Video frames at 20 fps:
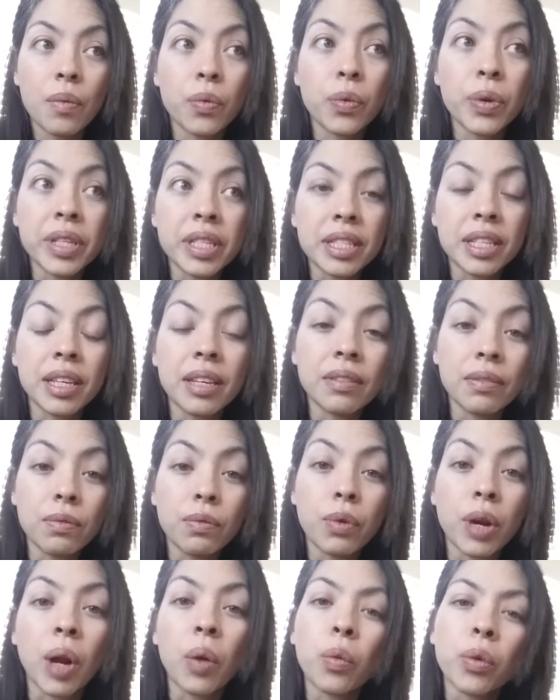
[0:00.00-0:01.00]
received
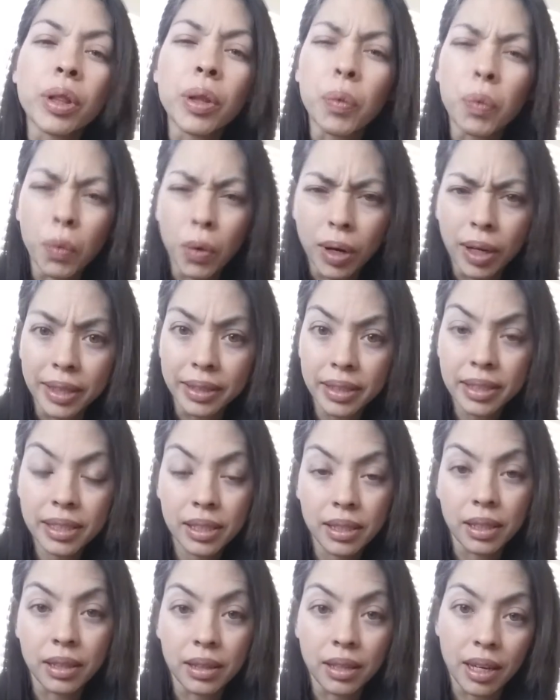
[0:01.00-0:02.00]
what I really want
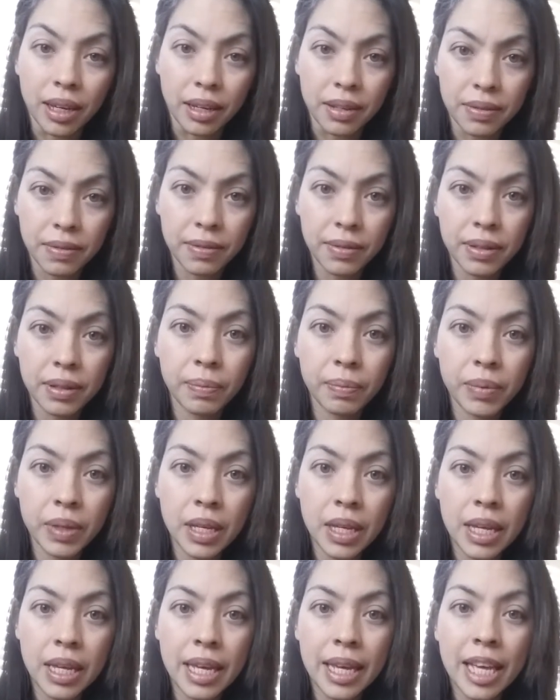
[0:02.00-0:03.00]
in life.
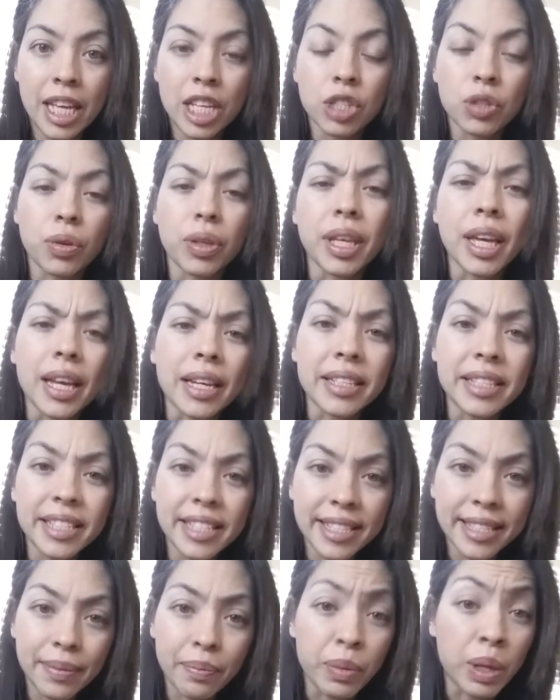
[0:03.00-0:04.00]
So
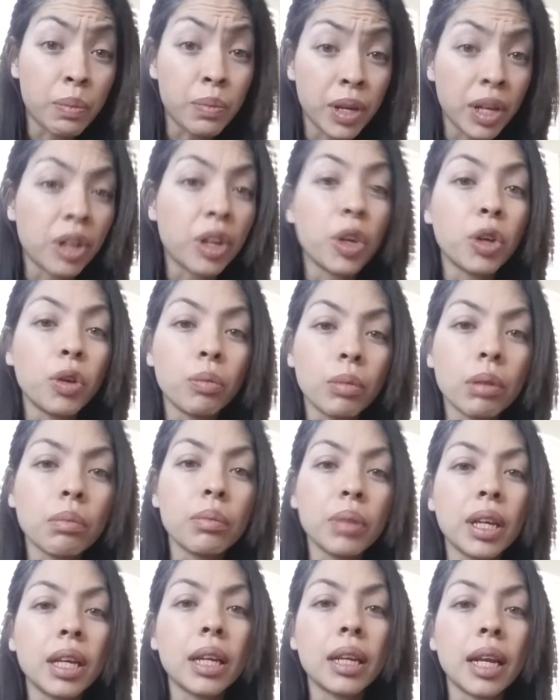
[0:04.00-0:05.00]
yes, me being a human
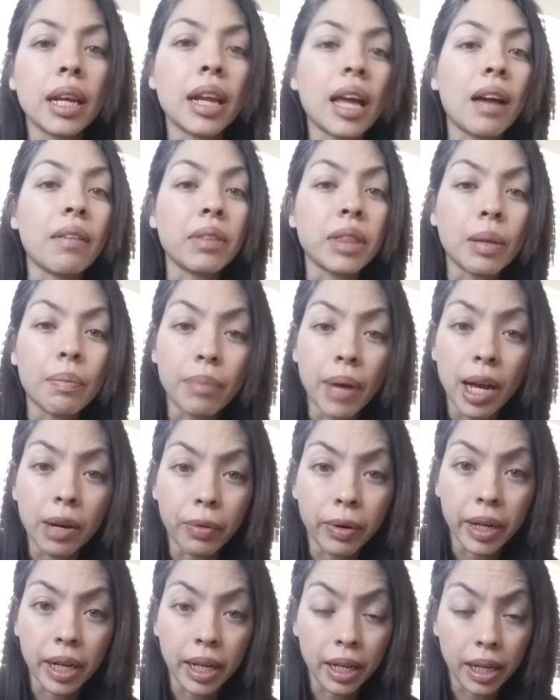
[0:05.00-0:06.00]
being and having the
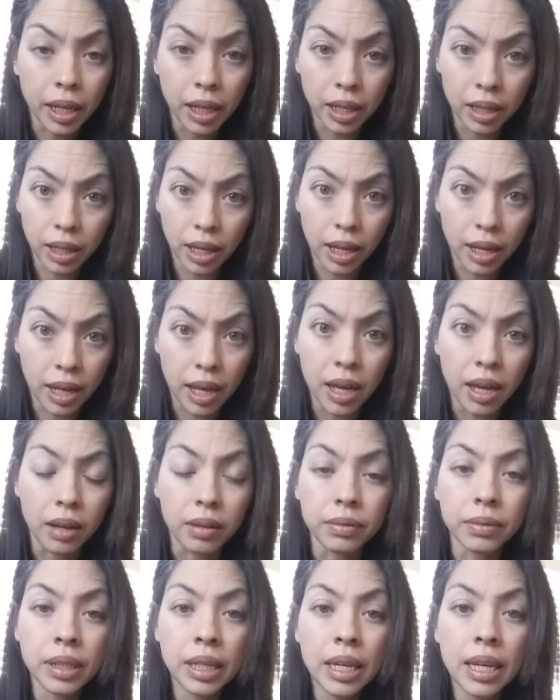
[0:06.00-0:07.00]
background I
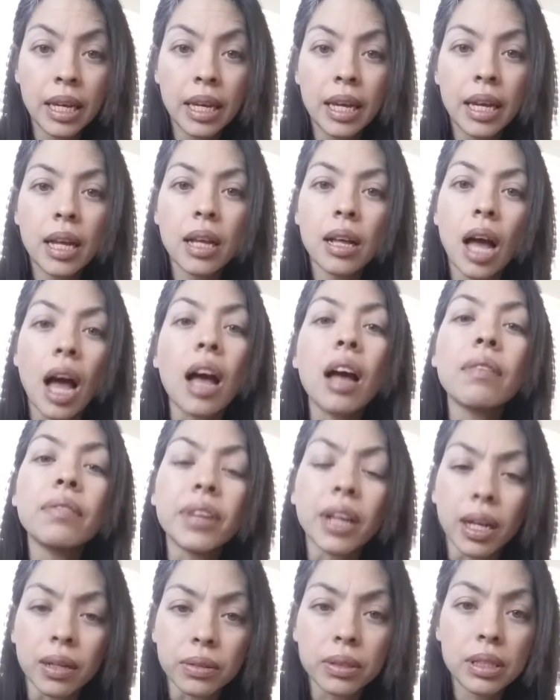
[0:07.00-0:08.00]
have
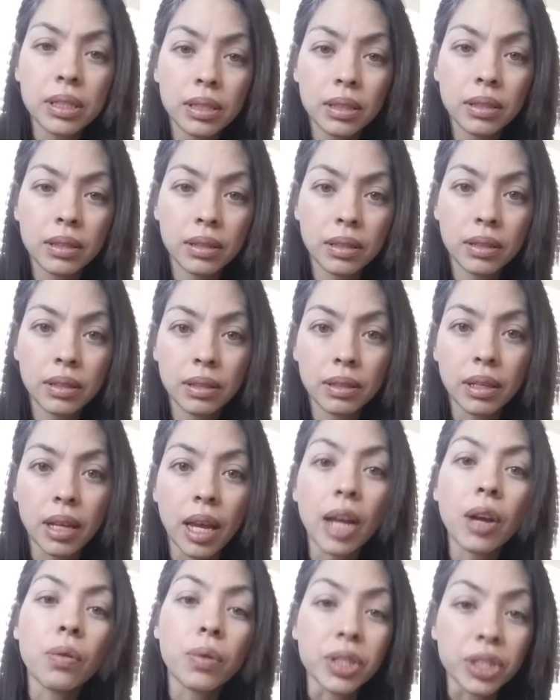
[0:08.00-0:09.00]
doubts.
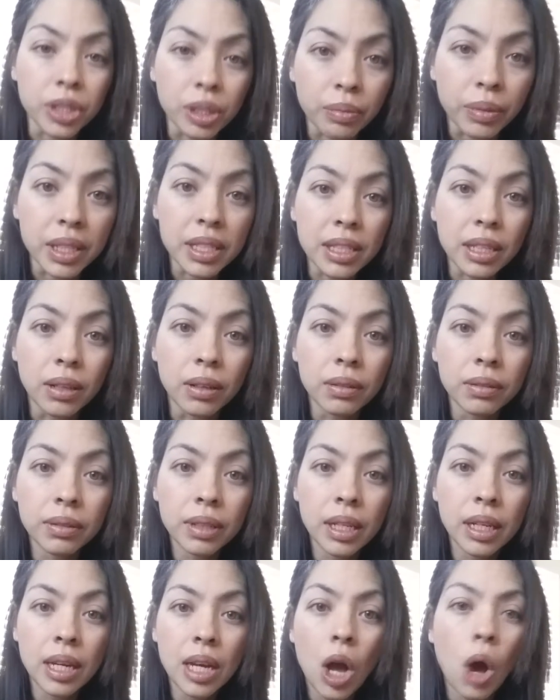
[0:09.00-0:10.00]
I question myself.
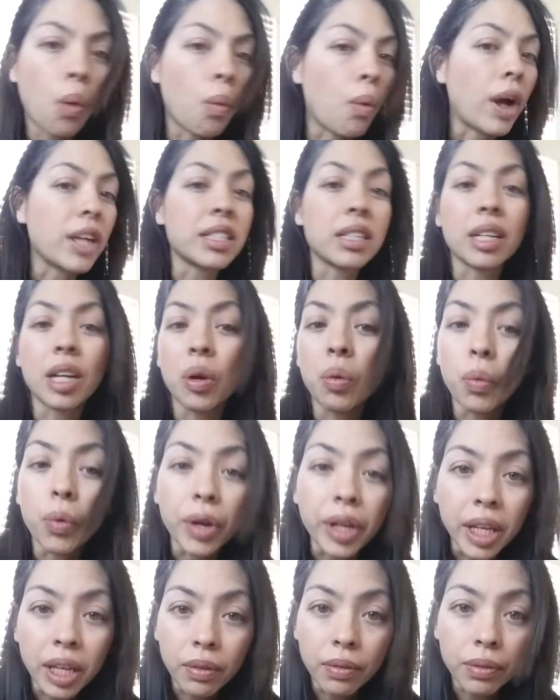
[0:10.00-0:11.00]
Why isn't it
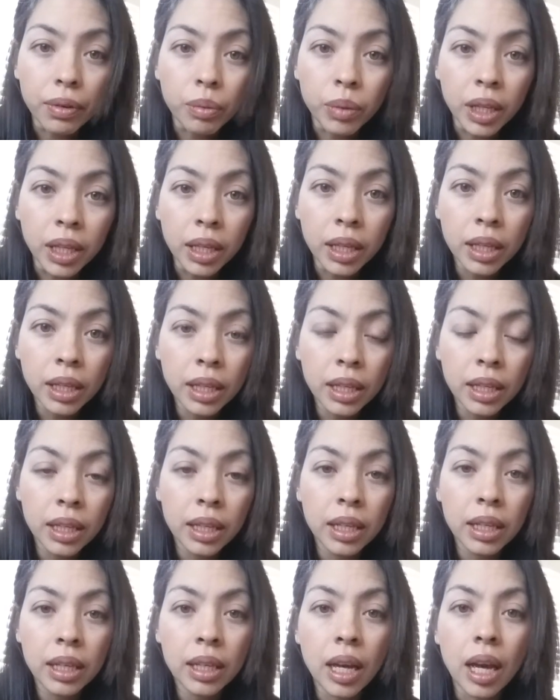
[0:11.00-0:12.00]
working for me?
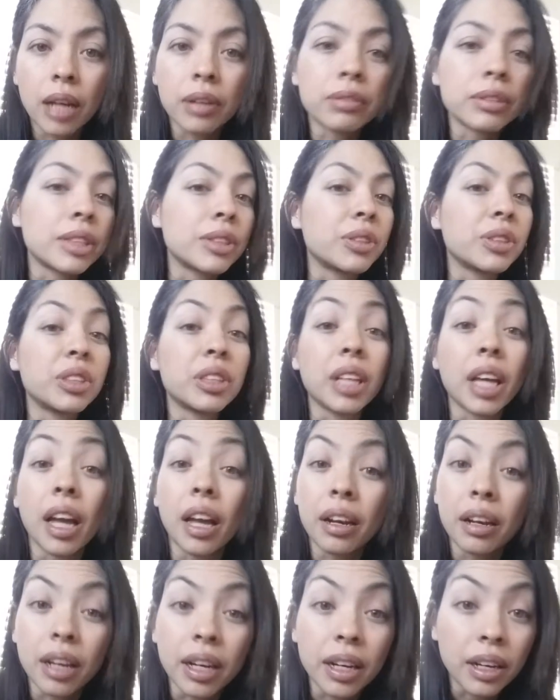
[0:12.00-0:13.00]
I don't
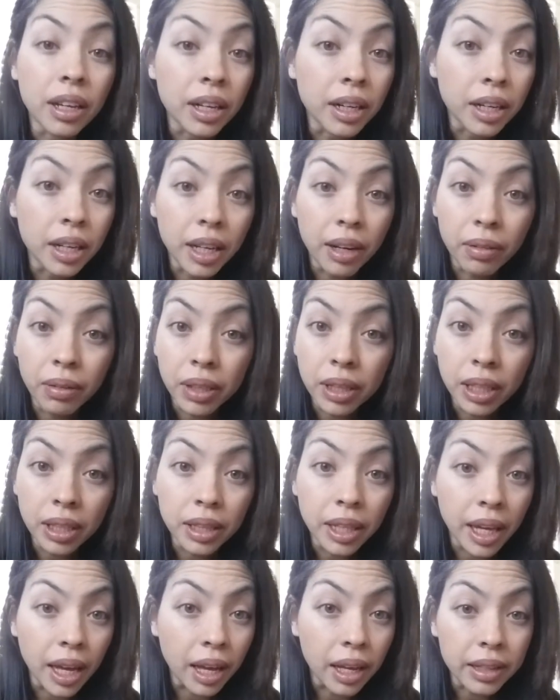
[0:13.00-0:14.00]
understand. I've done everything
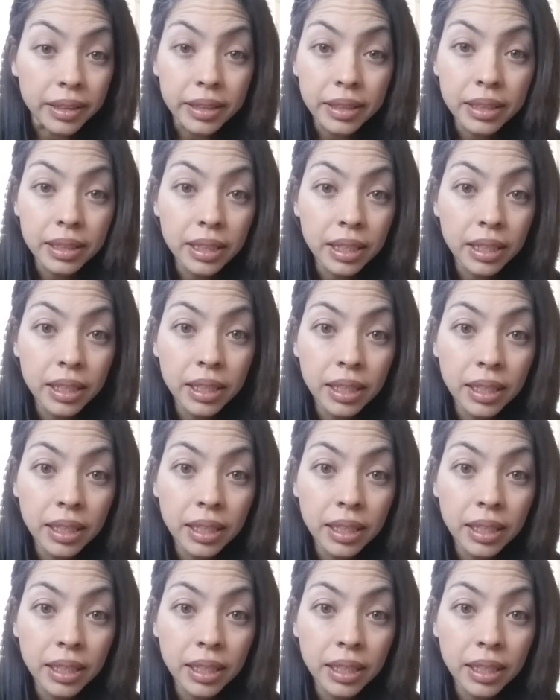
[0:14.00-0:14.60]
they asked.